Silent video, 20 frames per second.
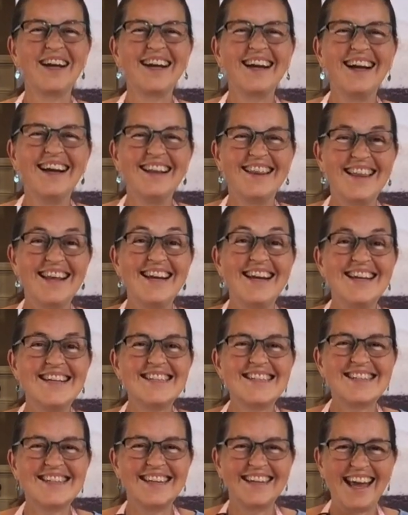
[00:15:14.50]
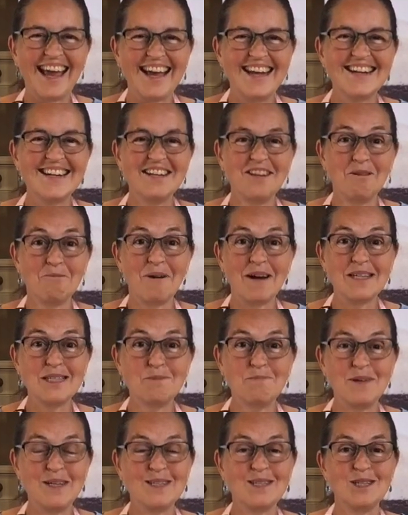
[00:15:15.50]
the list to get the
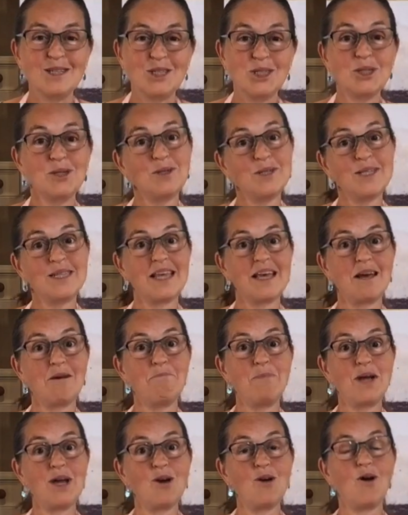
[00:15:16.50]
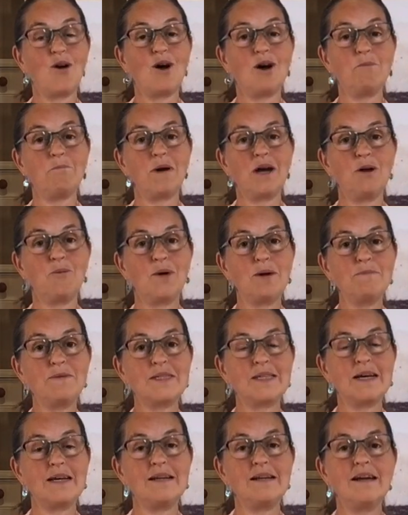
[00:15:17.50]
recipes as soon as they appear on my
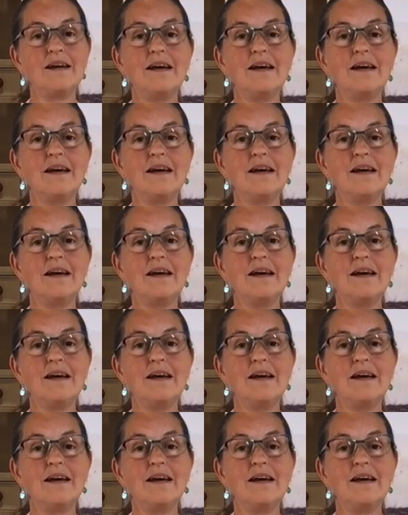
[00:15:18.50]
website,